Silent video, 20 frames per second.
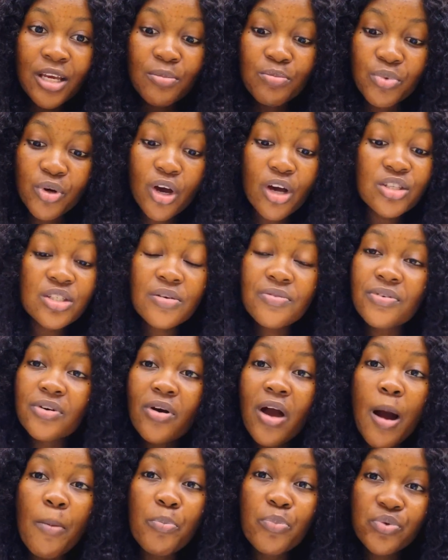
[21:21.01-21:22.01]
because if you
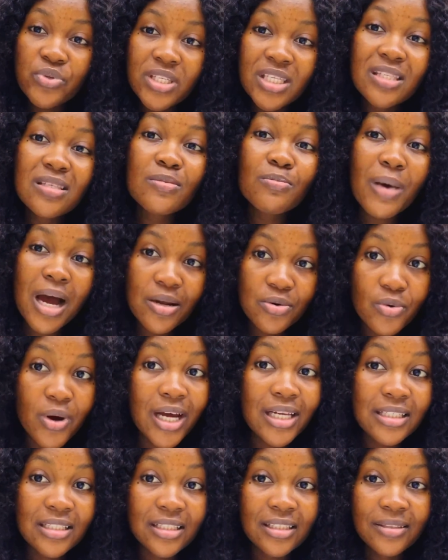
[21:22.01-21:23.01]
go and put it
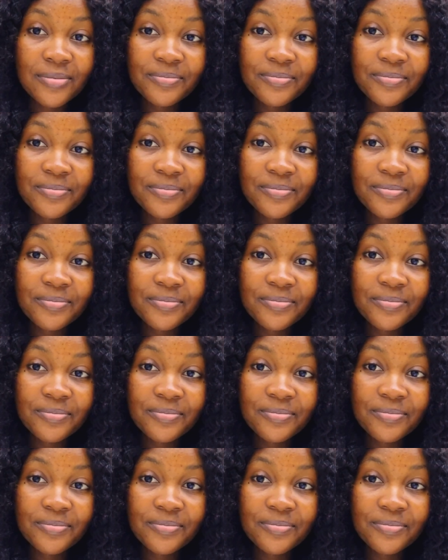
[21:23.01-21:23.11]
manually,